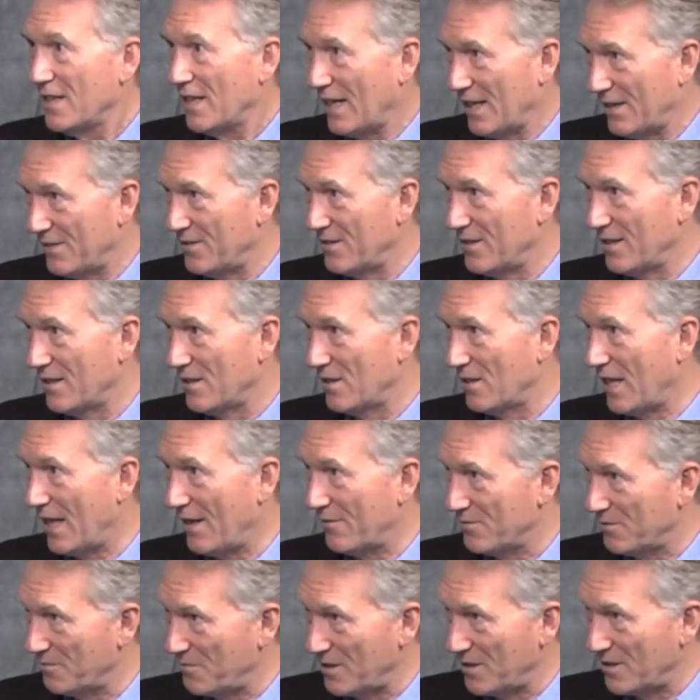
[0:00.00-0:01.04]
and it'll
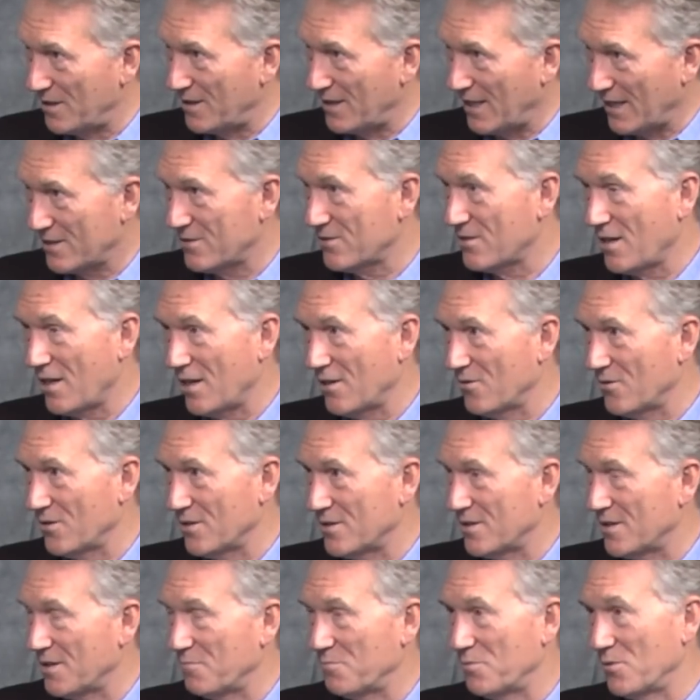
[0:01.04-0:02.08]
have to be the next
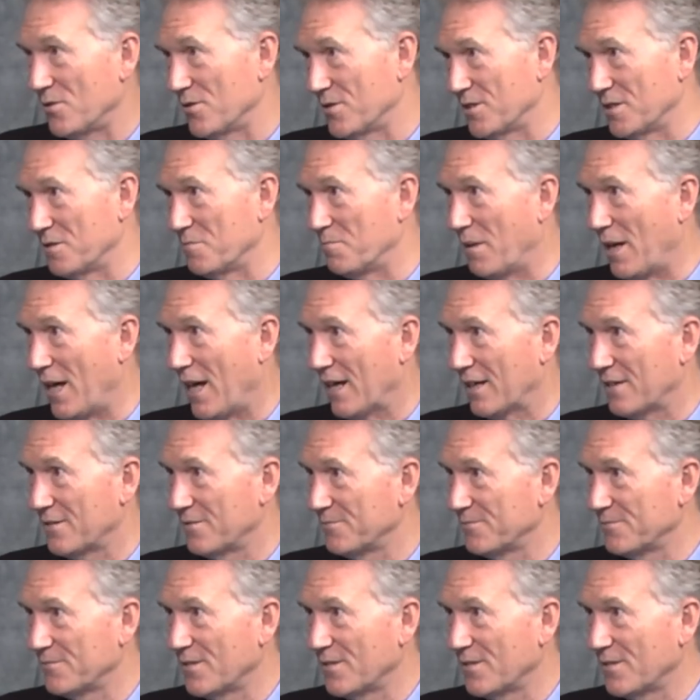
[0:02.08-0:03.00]
Congress that pulls us back.